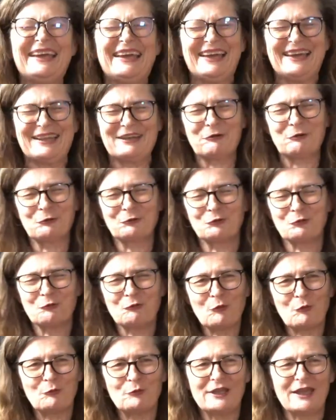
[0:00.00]
and also
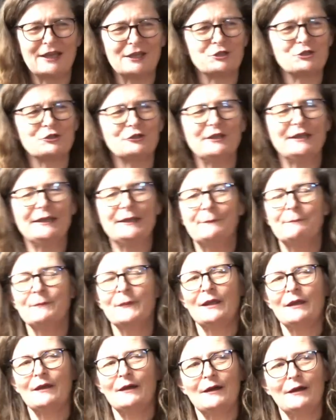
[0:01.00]
what we actually
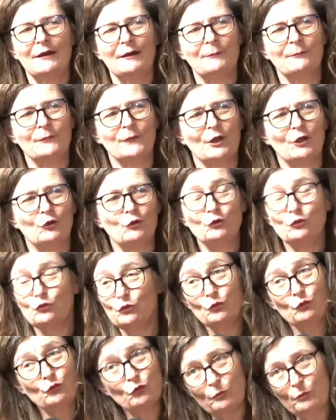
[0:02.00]
could
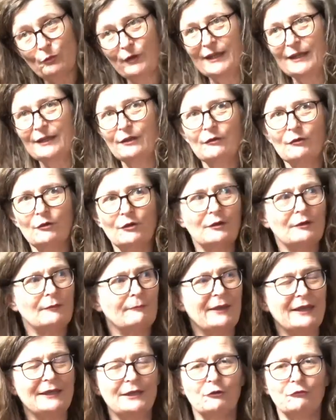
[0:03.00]
do to bring
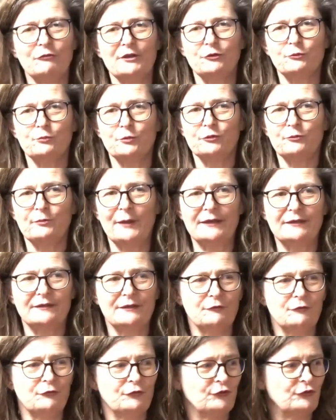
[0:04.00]
many of these
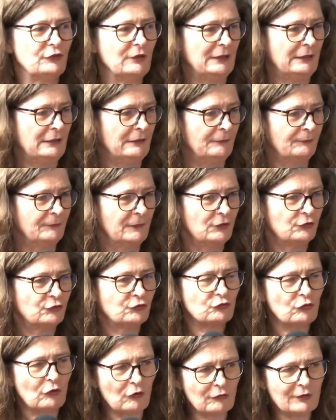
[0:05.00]
perspectives
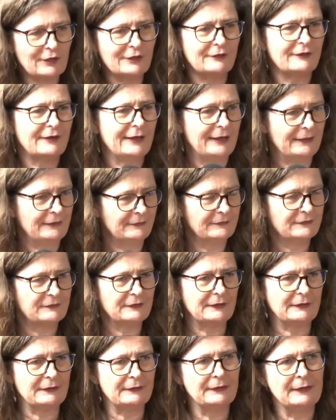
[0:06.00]
stronger and
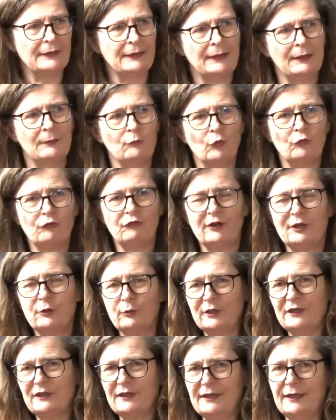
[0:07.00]
more
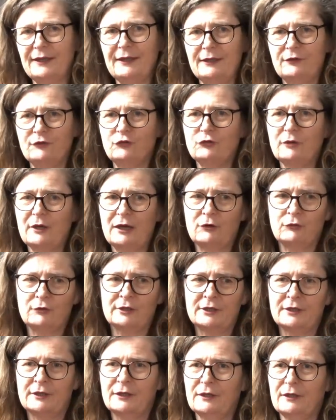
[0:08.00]
frequently into
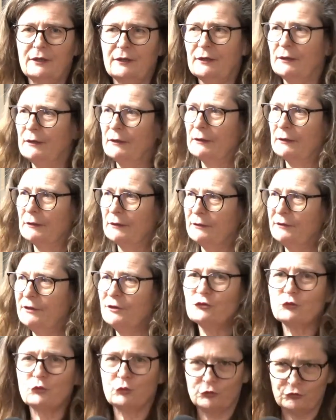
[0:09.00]
our
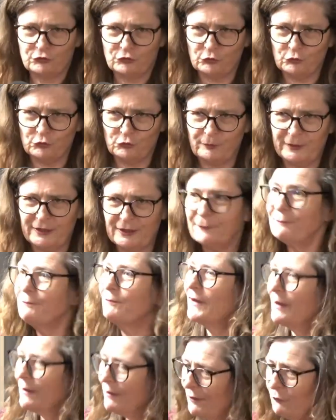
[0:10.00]
discourse, so to speak.
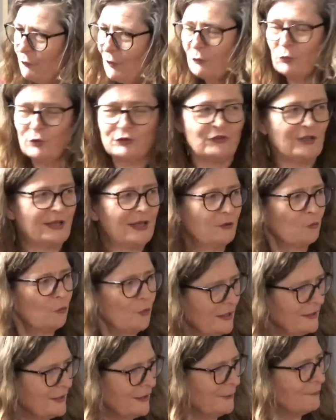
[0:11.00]
Once again,
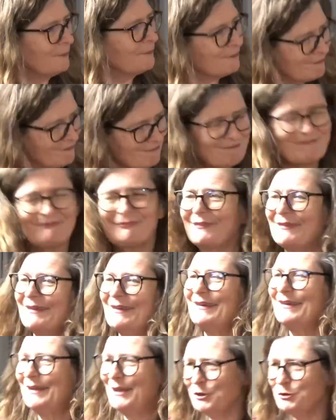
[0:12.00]
welcome.
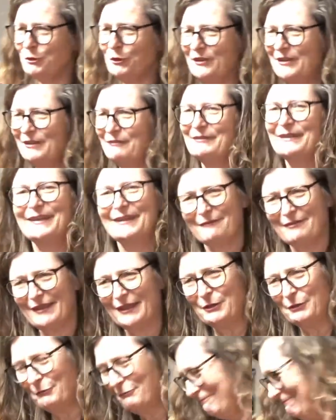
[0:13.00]
Enjoy the evening. Thank you.